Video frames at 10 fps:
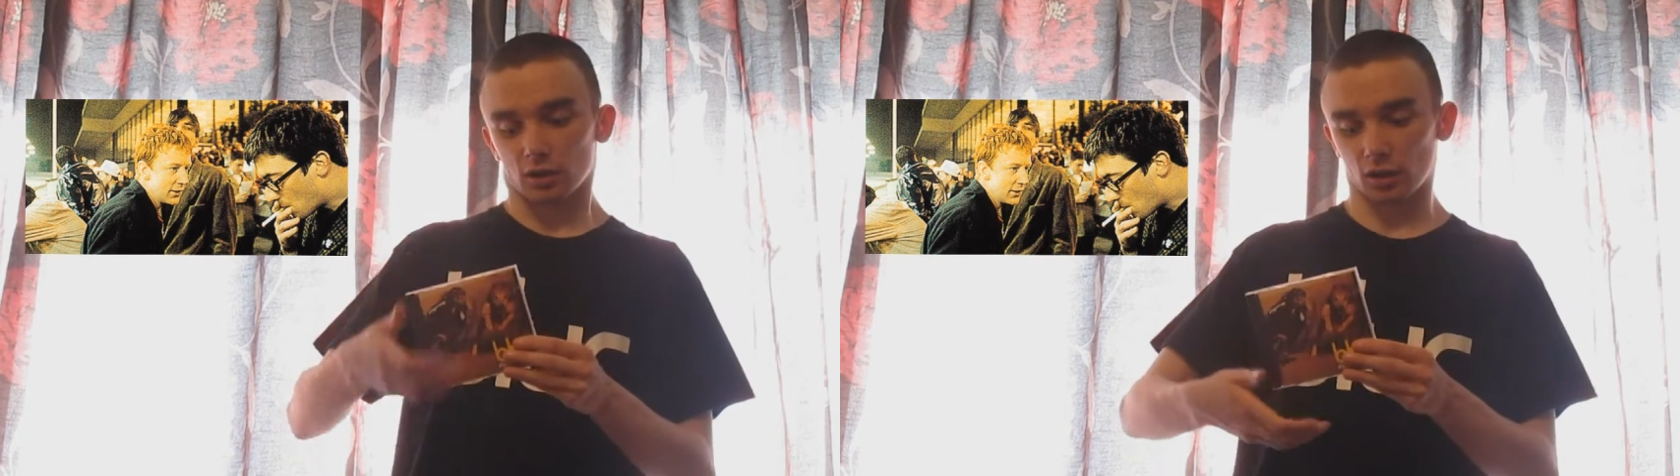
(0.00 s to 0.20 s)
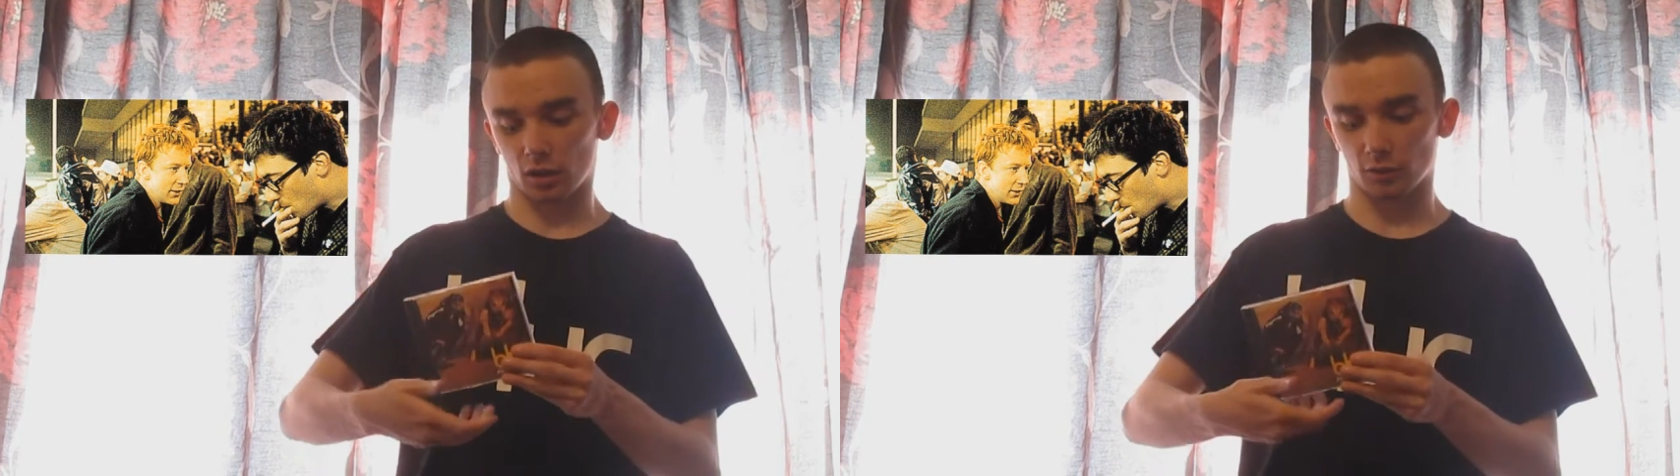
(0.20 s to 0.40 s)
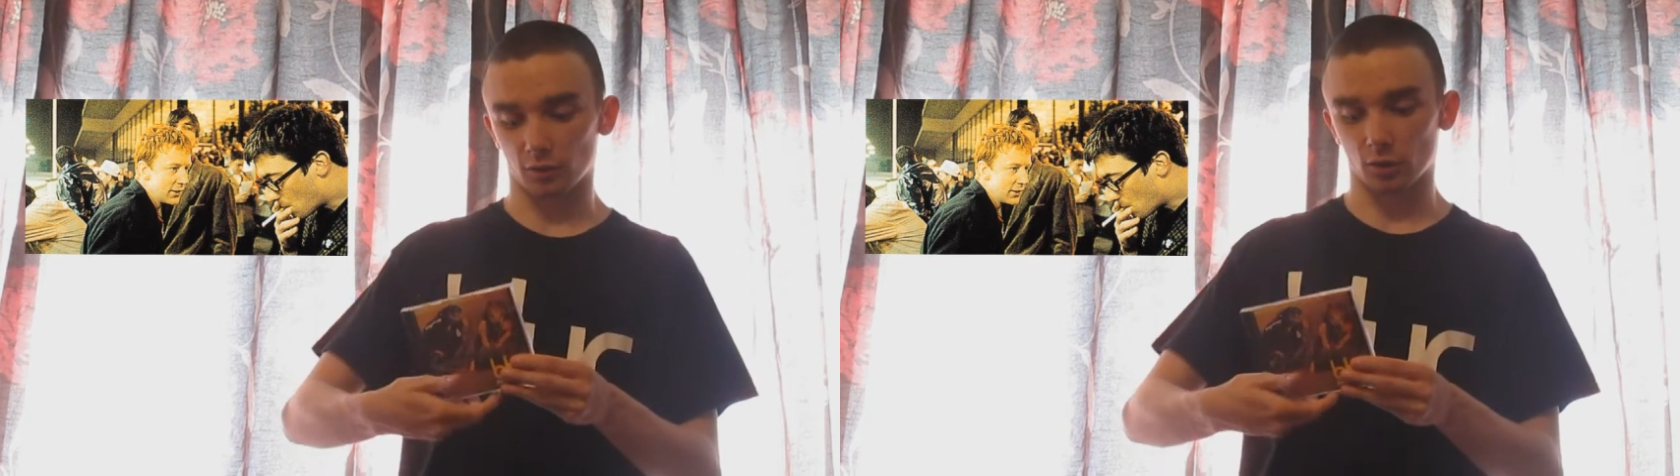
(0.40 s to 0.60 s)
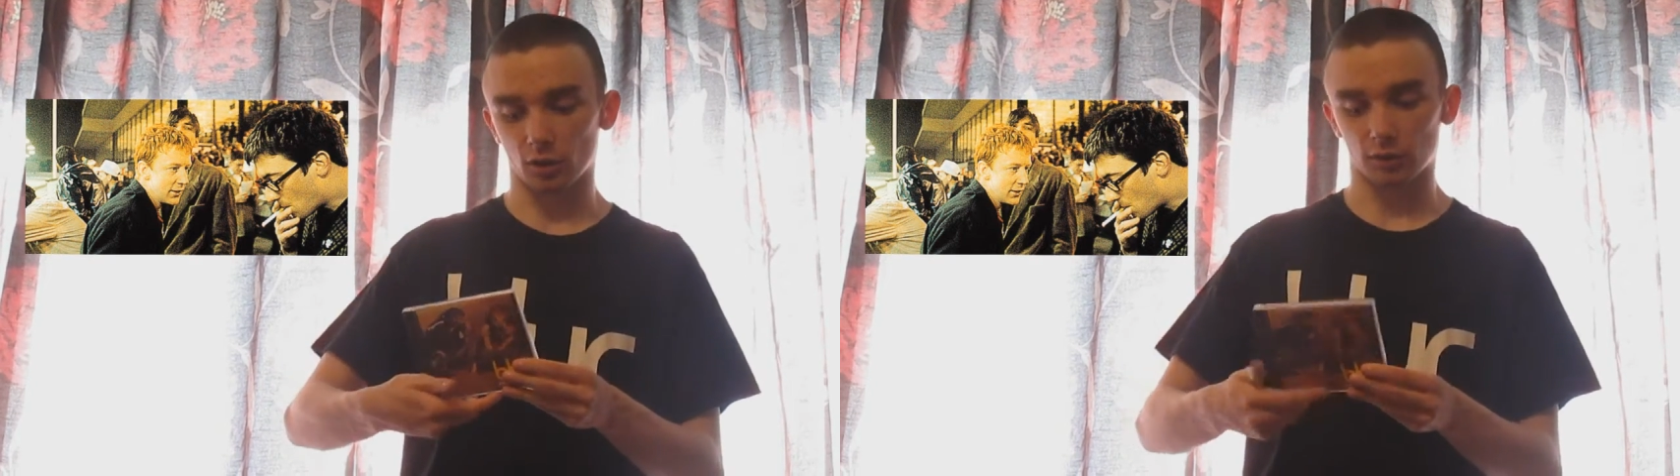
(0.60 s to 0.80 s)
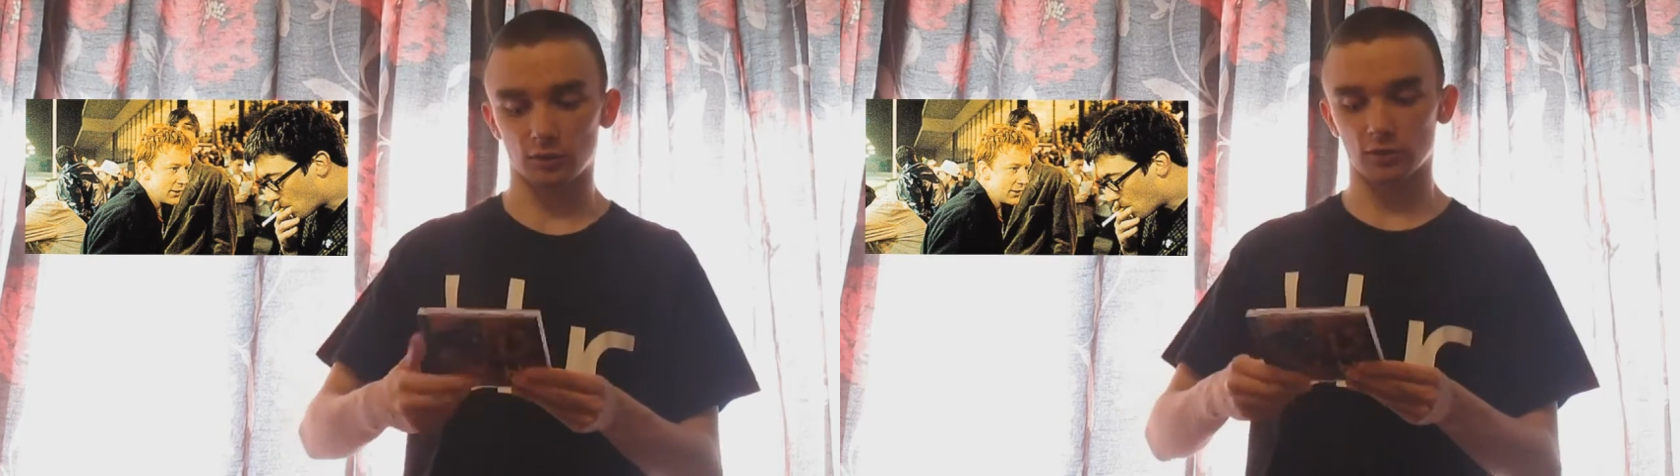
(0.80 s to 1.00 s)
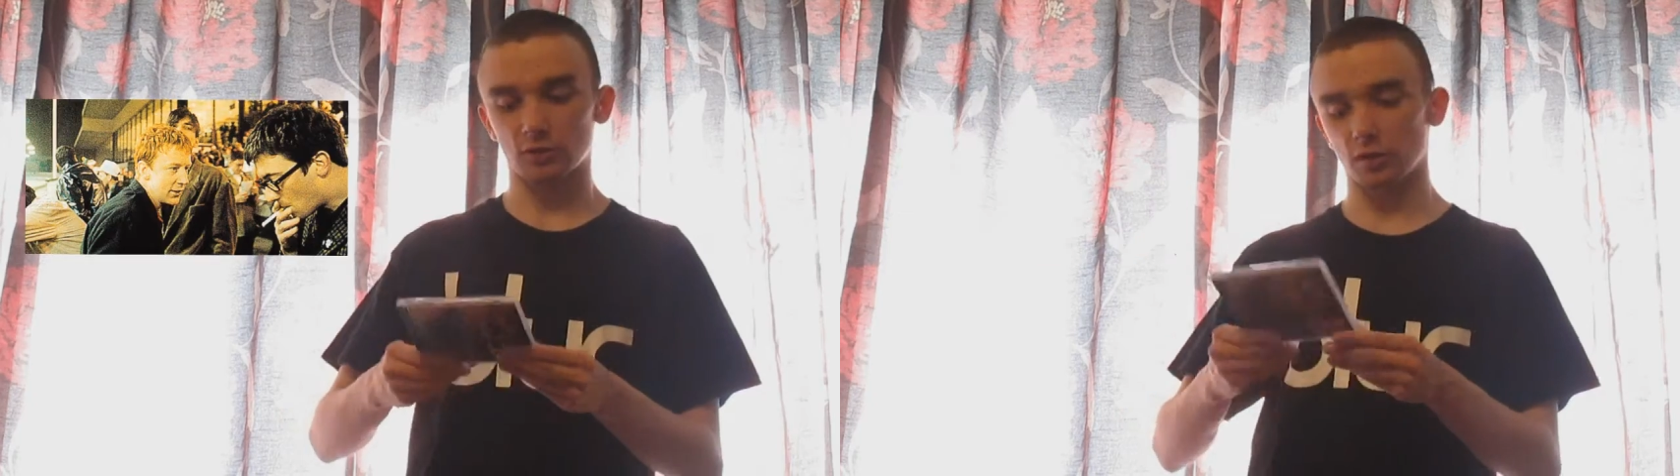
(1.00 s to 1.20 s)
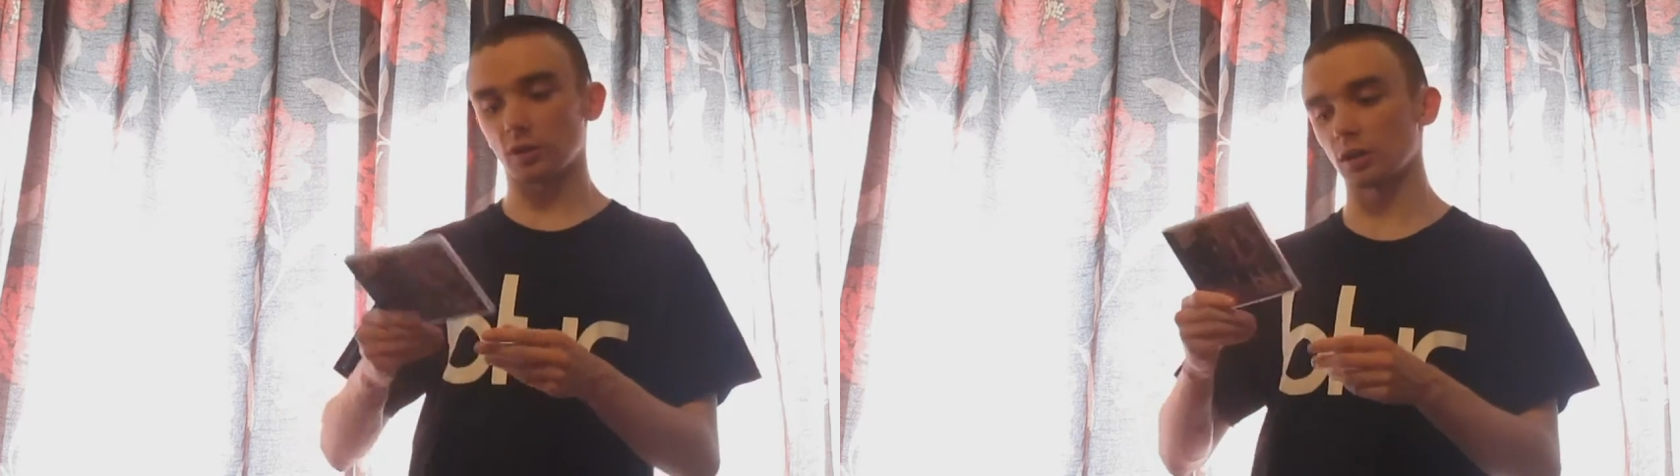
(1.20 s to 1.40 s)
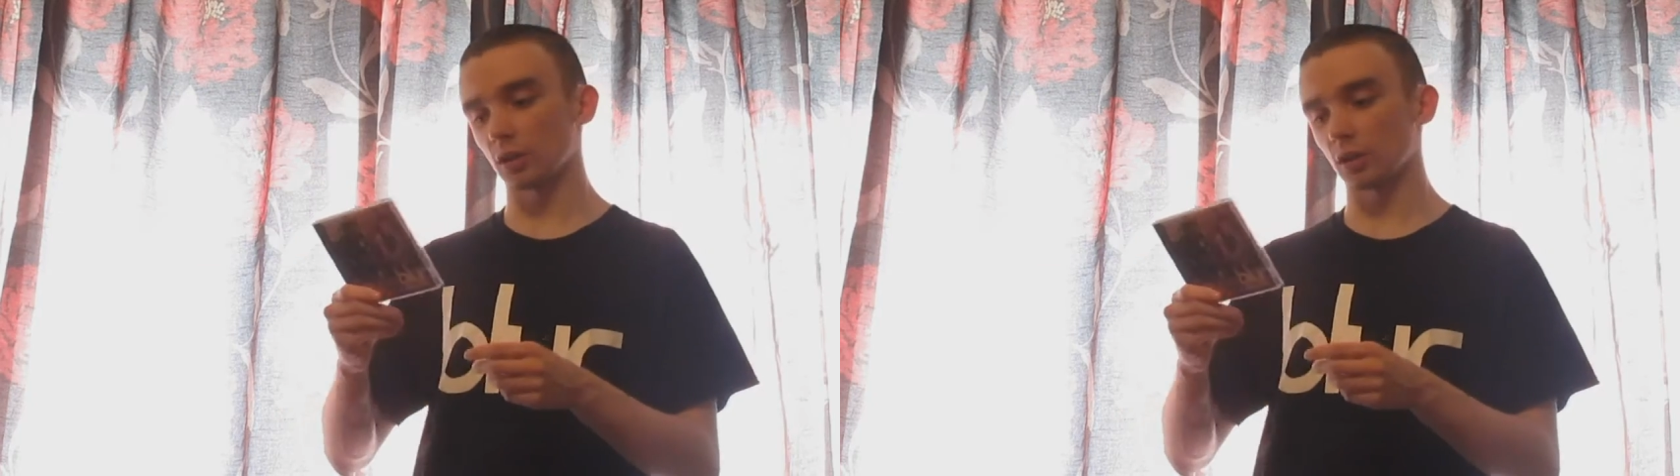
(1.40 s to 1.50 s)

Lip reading: And of course,